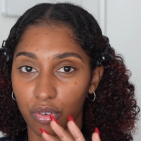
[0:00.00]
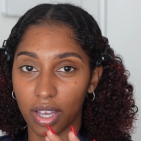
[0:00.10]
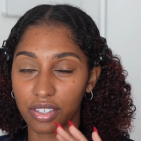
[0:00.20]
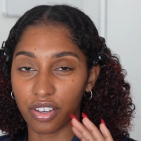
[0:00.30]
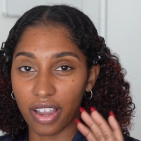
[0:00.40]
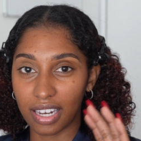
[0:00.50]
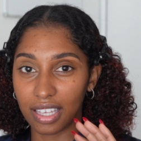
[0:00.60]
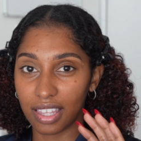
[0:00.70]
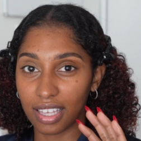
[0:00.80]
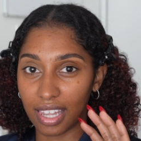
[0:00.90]
you guys are
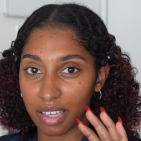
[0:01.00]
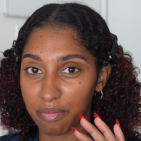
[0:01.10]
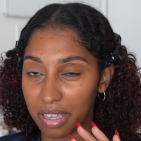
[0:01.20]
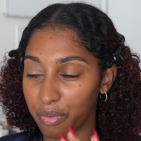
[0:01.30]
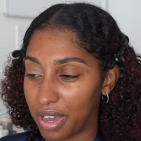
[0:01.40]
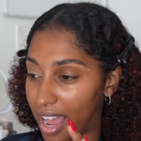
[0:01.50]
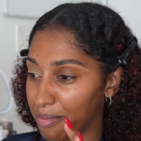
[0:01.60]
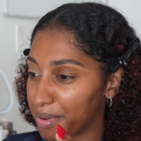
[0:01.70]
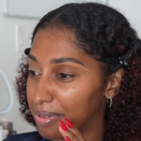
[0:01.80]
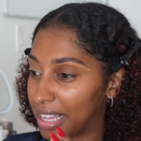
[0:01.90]
anything like me, when
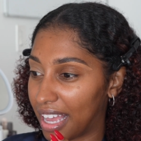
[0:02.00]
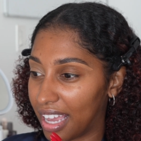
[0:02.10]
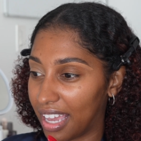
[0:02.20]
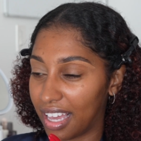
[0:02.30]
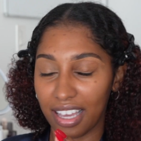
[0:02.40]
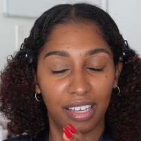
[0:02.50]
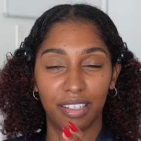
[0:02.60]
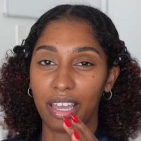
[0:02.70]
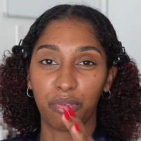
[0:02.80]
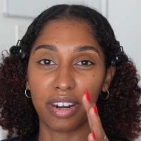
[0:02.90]
I'm applying,
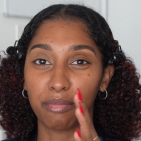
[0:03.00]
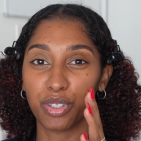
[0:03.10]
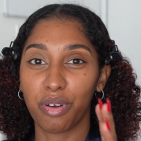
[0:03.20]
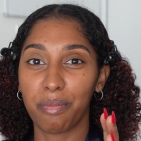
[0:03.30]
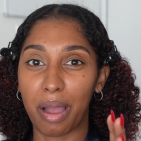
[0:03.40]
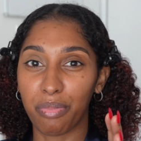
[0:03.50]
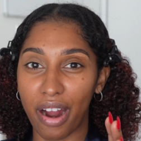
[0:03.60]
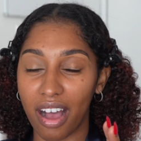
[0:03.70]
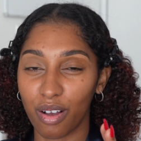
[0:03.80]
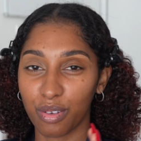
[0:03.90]
like when I'm doing my
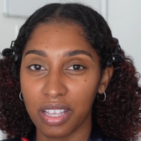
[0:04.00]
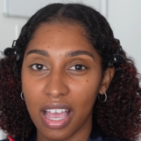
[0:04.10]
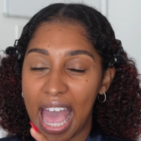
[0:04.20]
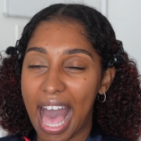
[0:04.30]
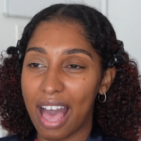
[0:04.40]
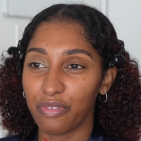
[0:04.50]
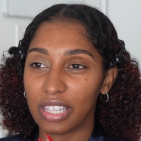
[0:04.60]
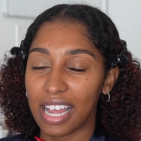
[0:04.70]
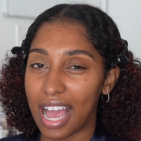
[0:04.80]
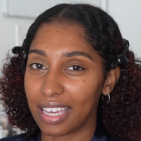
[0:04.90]
brows, I feel
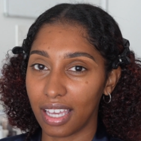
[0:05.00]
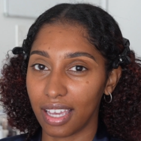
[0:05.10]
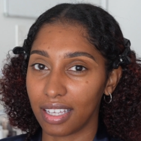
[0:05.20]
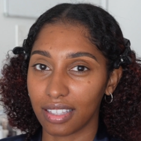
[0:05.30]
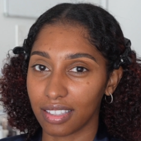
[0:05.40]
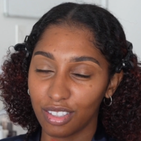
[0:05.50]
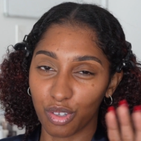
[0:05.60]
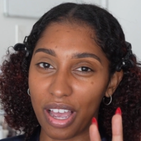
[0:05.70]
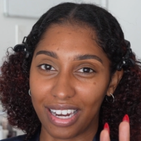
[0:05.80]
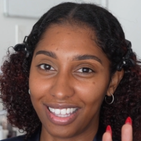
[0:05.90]
like I can't
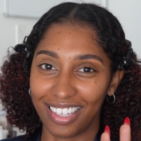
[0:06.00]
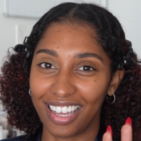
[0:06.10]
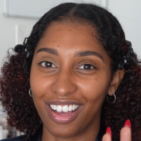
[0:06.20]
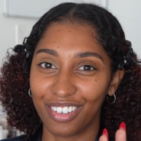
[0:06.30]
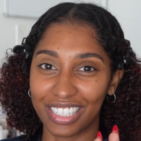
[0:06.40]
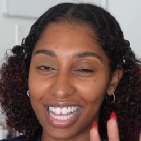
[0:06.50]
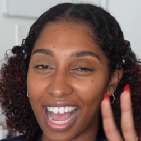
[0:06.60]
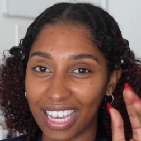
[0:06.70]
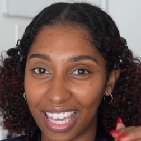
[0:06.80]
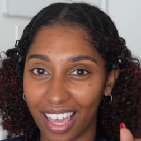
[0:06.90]
do anything else. Like
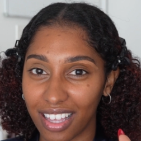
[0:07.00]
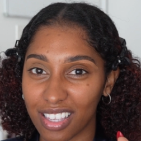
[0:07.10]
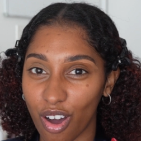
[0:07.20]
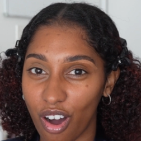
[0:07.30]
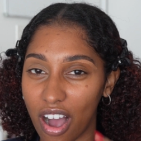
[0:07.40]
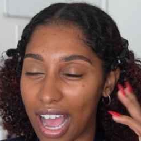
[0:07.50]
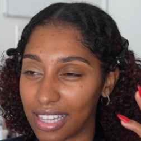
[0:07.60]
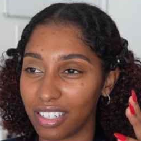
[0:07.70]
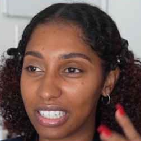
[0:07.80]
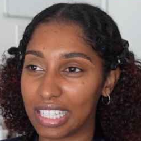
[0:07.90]
I can't talk. I
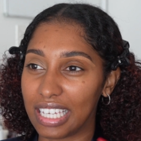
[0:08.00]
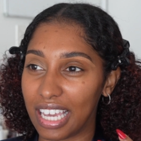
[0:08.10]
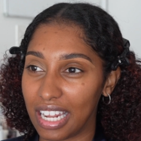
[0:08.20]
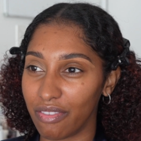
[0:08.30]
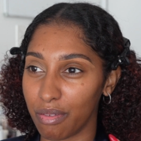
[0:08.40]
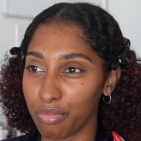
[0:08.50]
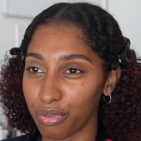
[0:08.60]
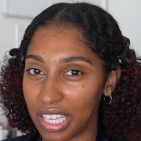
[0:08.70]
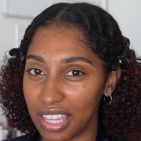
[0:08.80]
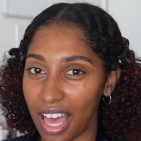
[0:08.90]
literally can't even
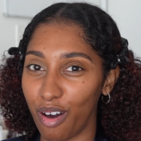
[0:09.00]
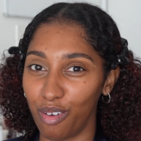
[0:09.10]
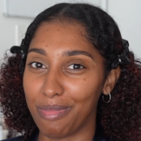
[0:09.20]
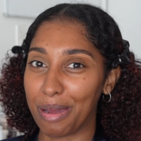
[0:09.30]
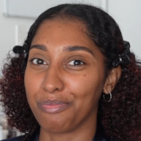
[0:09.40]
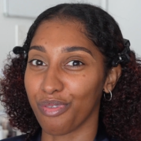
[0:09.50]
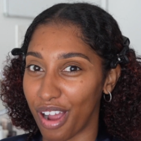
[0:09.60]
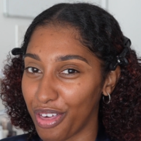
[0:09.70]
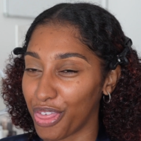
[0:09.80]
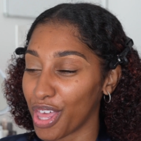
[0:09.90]
breathe. I hold my
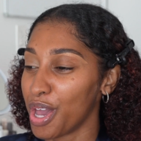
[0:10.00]
breath